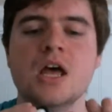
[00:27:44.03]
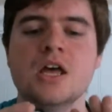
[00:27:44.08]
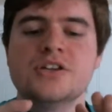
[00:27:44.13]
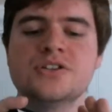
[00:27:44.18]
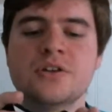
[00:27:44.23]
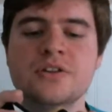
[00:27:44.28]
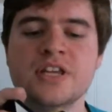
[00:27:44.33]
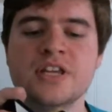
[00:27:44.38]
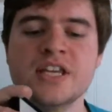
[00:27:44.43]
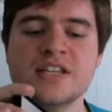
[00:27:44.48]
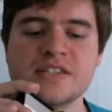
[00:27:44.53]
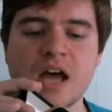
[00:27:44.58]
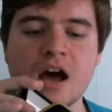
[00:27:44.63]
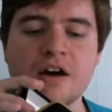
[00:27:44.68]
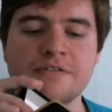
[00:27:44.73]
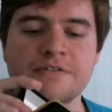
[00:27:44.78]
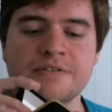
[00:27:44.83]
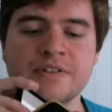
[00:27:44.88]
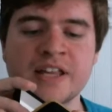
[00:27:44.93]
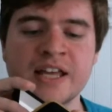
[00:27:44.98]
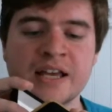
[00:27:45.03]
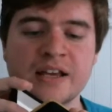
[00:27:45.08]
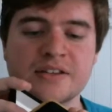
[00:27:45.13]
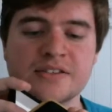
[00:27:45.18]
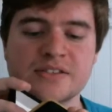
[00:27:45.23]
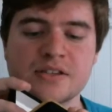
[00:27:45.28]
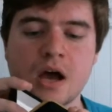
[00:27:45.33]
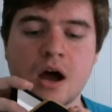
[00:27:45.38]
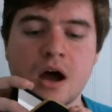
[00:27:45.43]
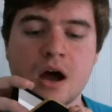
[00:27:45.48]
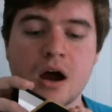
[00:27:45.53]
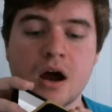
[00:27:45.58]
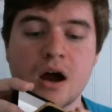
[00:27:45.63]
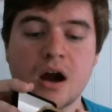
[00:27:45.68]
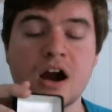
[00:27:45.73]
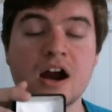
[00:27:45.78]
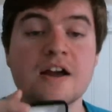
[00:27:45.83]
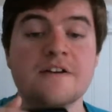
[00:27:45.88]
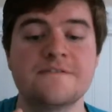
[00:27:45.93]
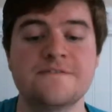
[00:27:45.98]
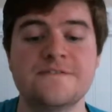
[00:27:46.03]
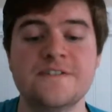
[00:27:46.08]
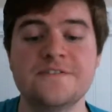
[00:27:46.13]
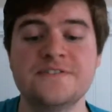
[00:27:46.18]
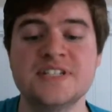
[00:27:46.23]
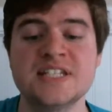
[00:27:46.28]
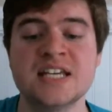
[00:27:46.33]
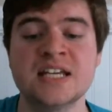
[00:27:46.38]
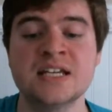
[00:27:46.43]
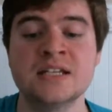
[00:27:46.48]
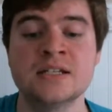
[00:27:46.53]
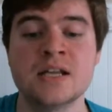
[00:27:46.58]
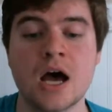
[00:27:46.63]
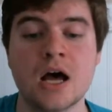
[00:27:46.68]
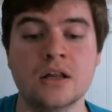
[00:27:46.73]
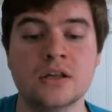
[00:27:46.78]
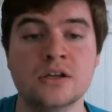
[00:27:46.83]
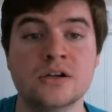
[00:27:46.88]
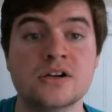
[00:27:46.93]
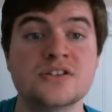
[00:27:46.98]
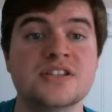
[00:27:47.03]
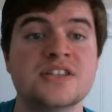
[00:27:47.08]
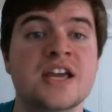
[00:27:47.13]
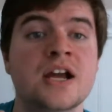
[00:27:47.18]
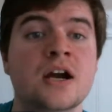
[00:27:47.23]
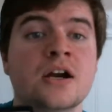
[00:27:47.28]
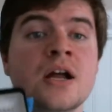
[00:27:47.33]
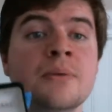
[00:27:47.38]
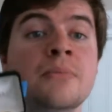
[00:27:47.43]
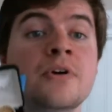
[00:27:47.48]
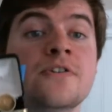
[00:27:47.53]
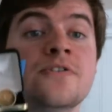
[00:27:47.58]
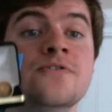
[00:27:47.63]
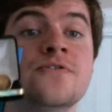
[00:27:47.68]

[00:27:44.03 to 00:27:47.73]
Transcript: So these cufflinks are $15. They are number